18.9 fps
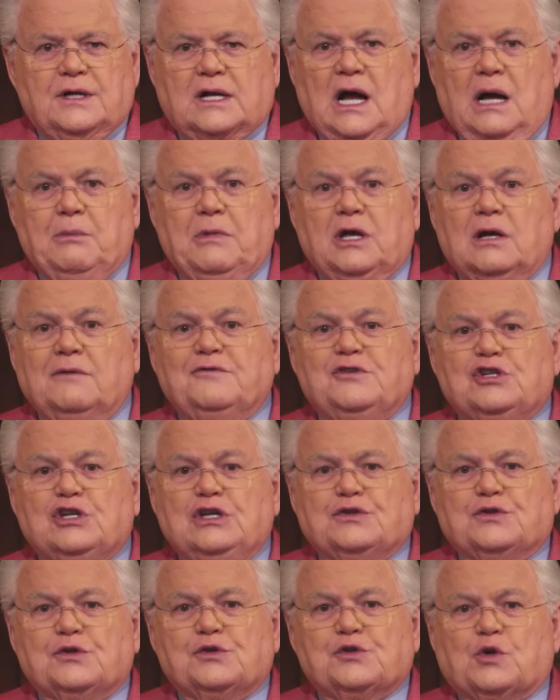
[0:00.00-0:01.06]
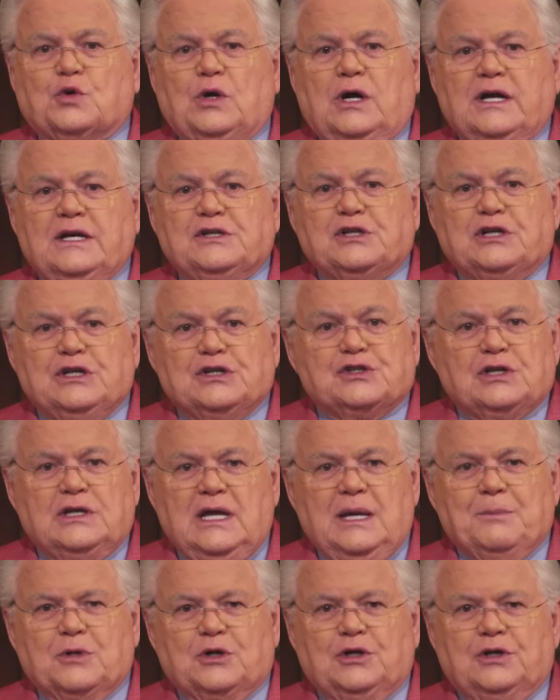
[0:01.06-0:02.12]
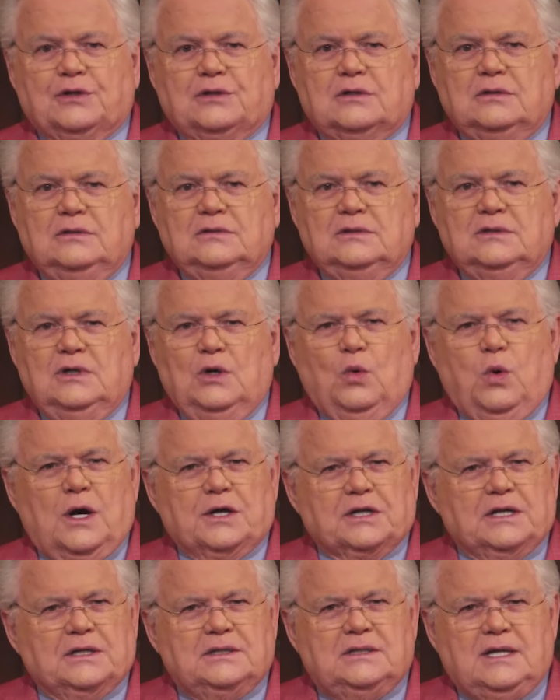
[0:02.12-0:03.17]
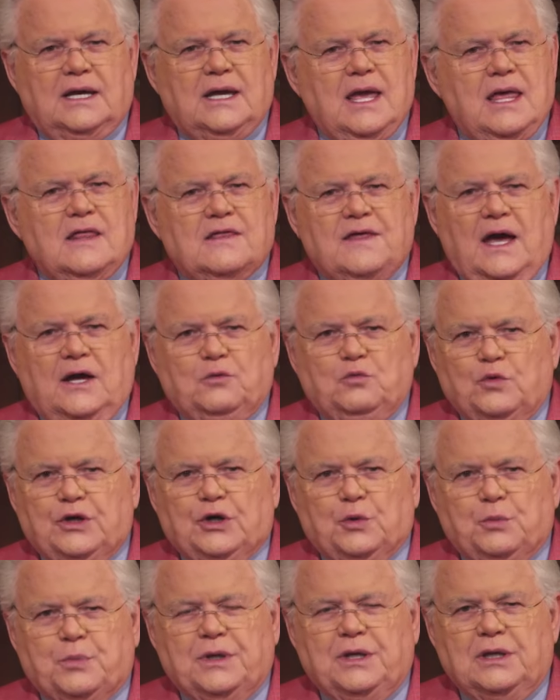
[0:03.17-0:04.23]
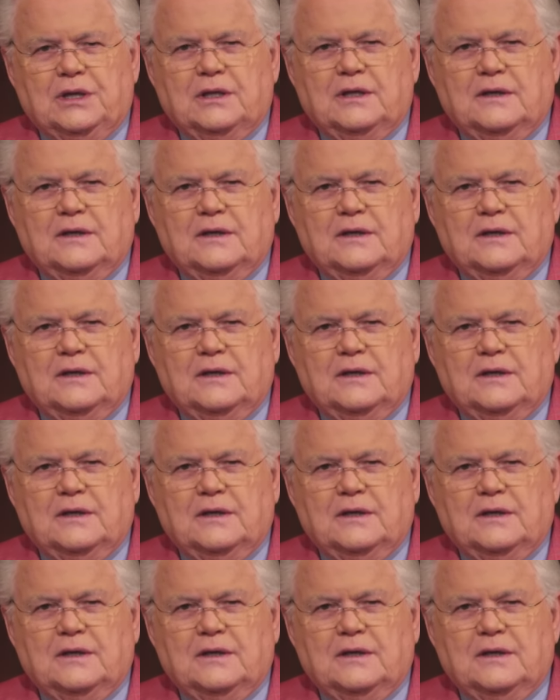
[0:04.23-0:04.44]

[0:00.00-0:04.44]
The coming of Jesus Christ is imminent. What a day that will be!